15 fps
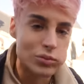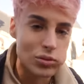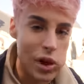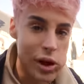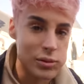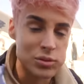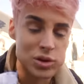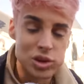
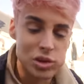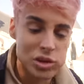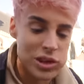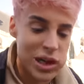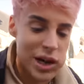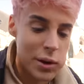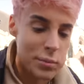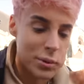I'm so
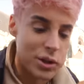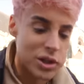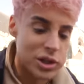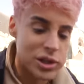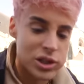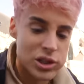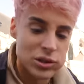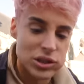glad I bought
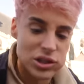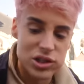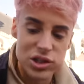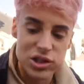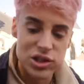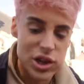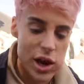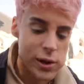this. This is
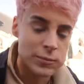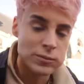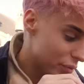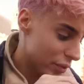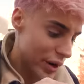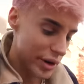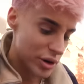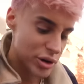insane.
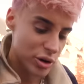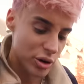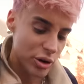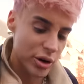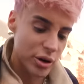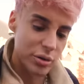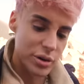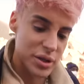I also got
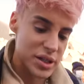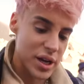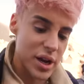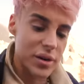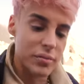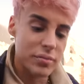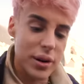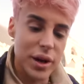a
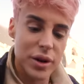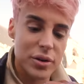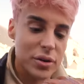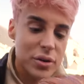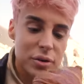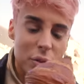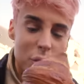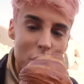croissant. I don't
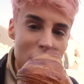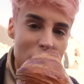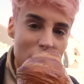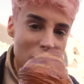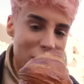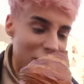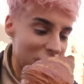know wow.